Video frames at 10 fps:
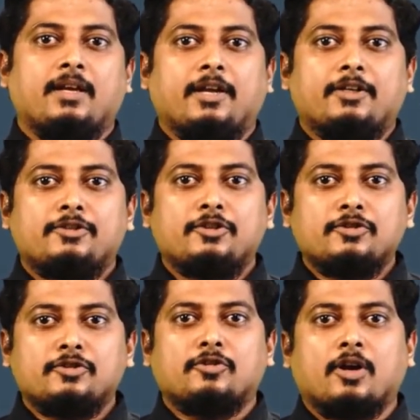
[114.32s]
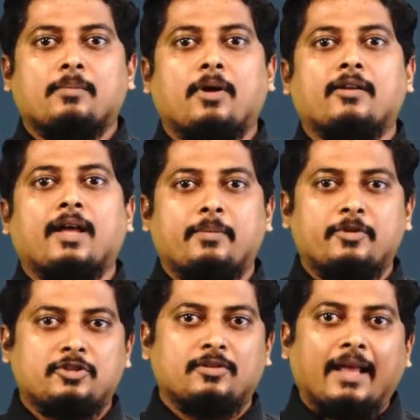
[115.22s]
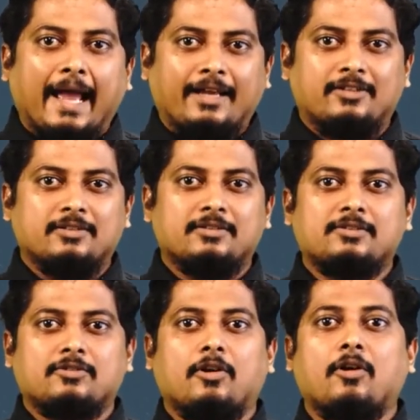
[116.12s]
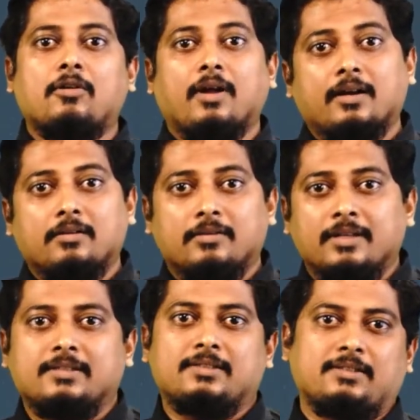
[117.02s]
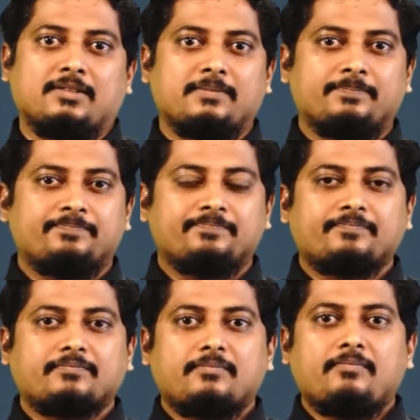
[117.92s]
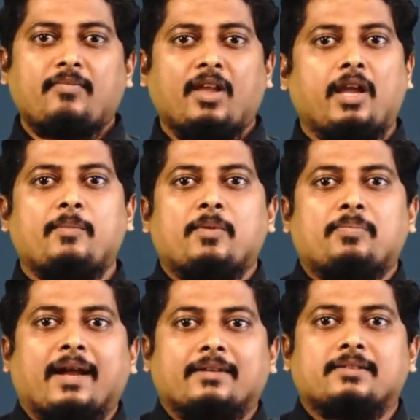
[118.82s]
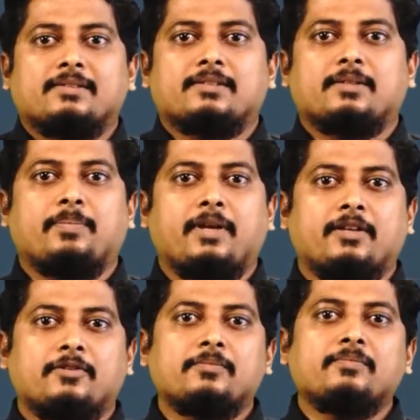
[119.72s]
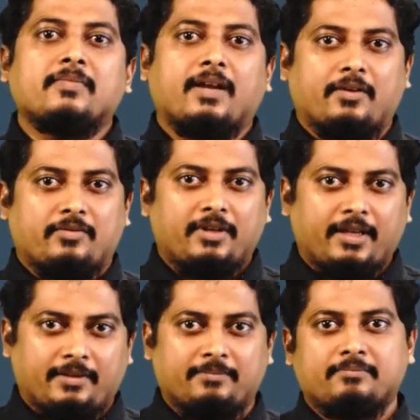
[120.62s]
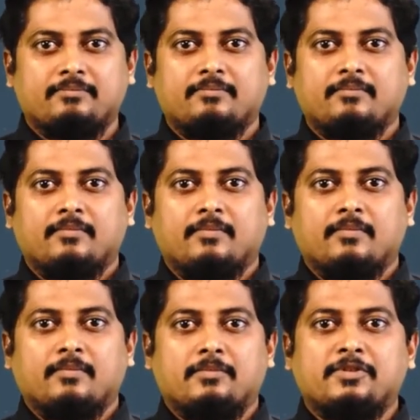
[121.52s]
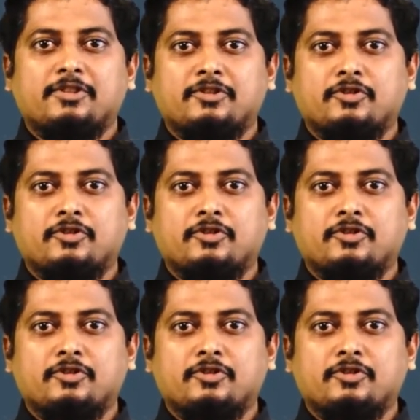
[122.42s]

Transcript: It is used to talk about habitual actions or occurrences. Amy practices the piano every day. Mrs.